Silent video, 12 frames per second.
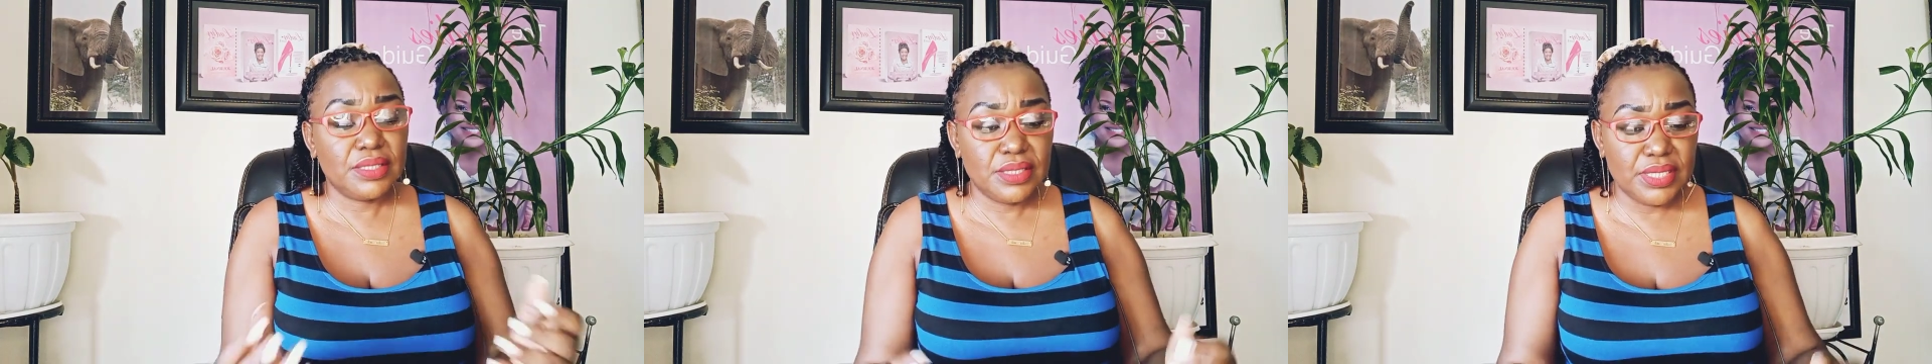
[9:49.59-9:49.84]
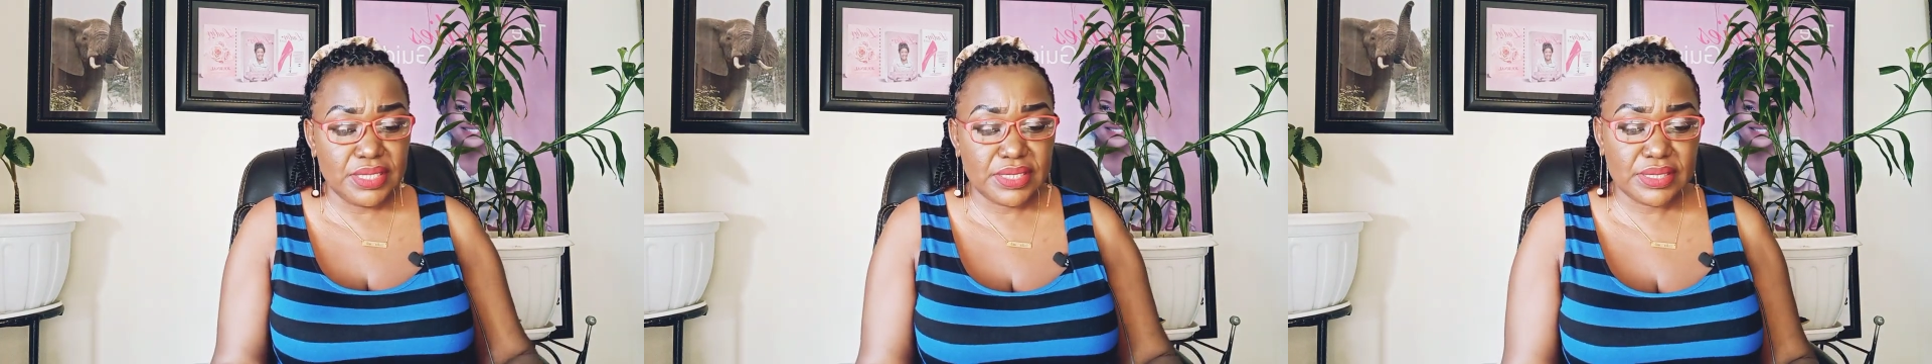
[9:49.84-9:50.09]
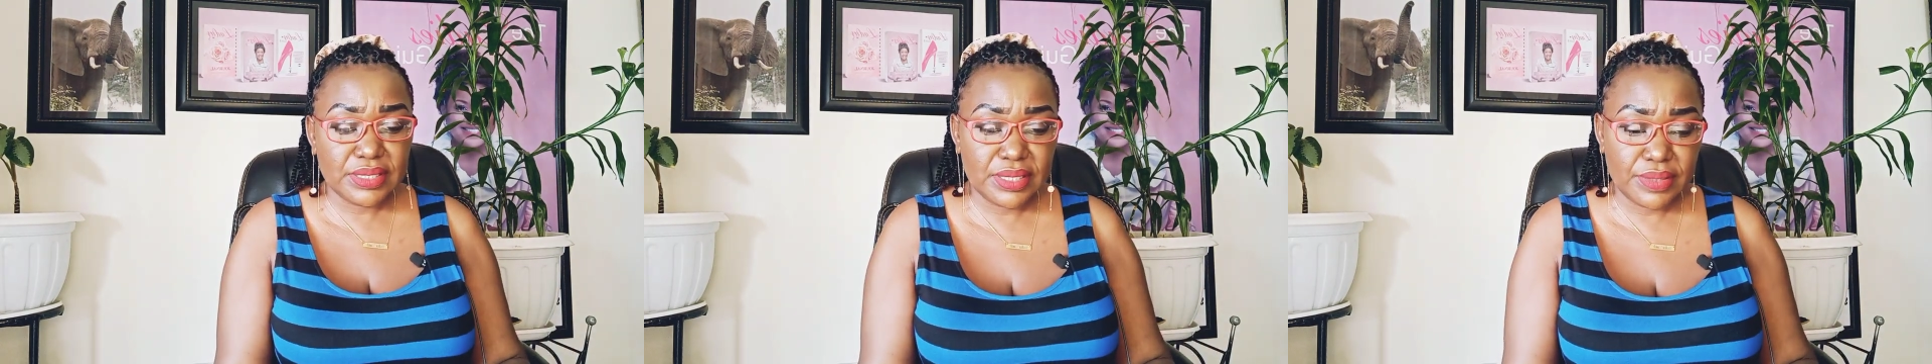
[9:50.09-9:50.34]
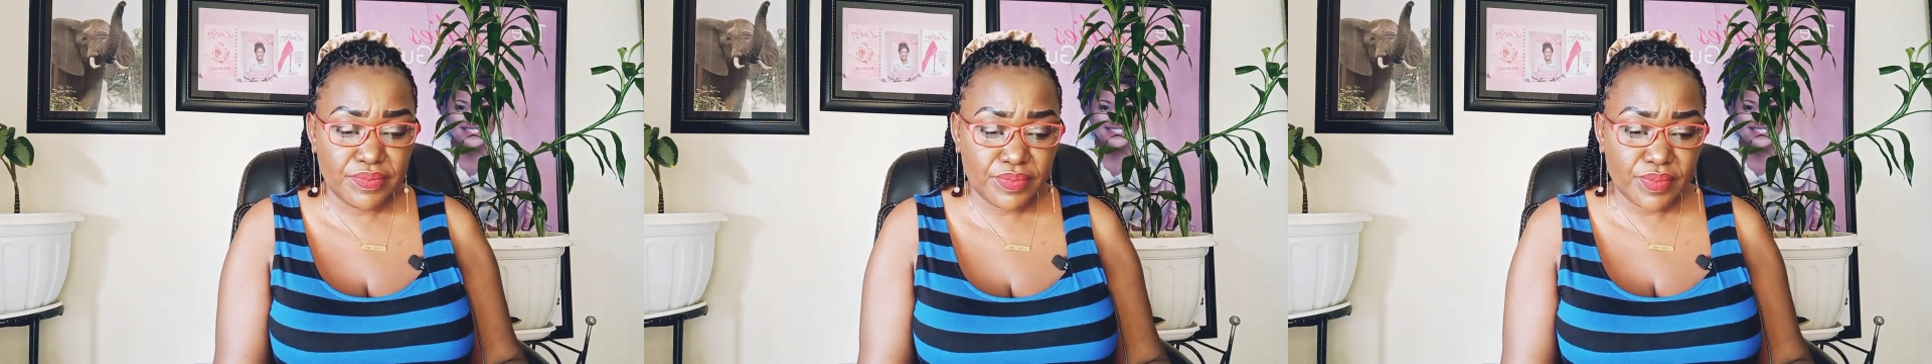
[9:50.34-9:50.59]

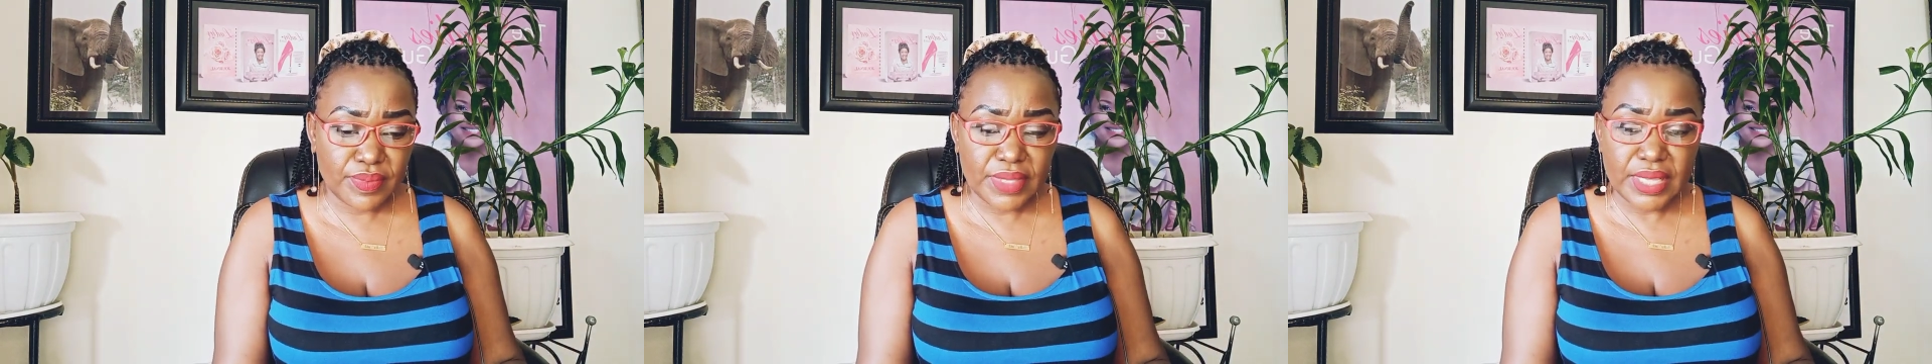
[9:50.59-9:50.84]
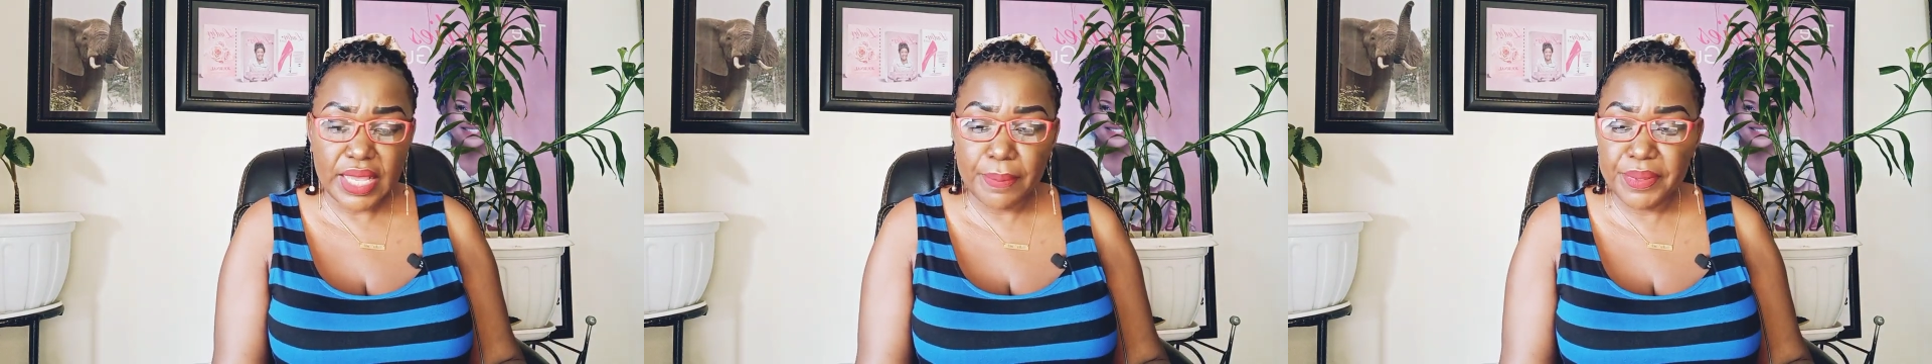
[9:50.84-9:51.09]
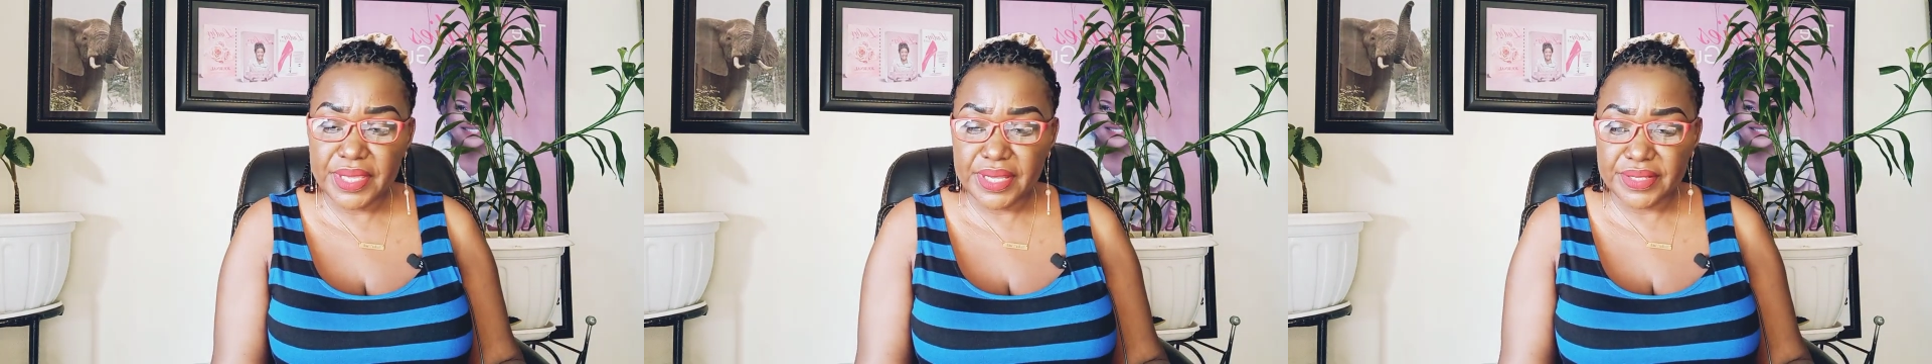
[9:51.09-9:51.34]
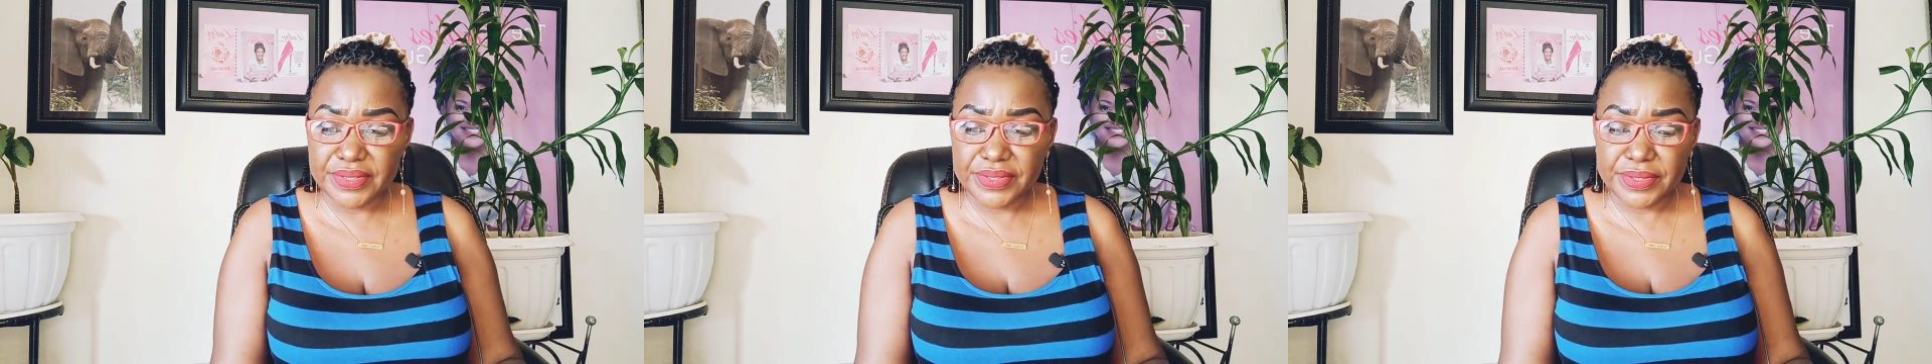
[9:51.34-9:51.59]

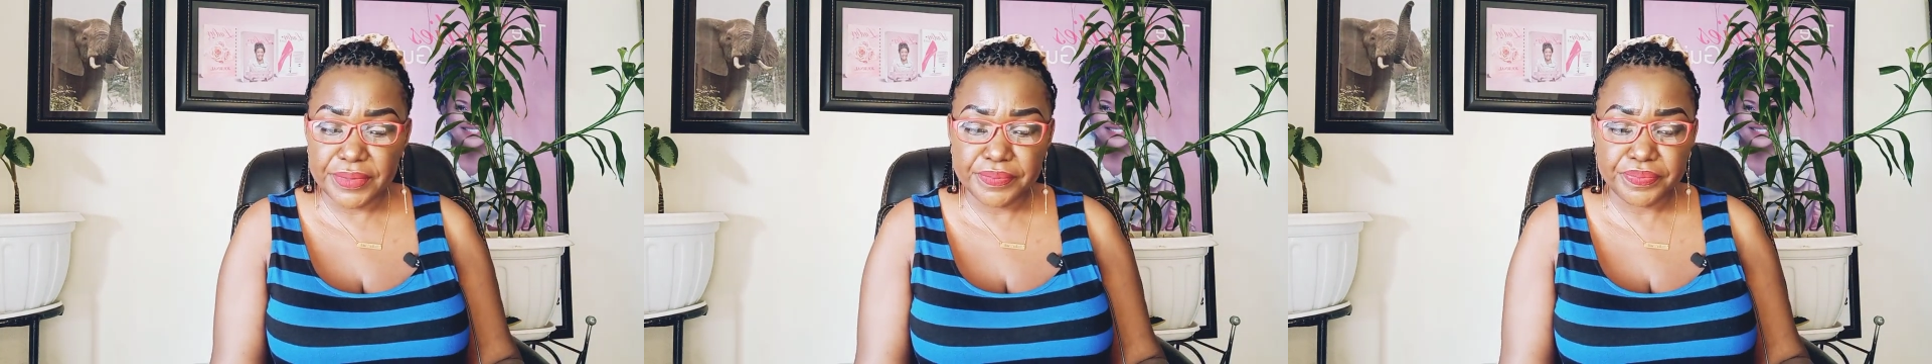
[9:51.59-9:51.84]
disappears.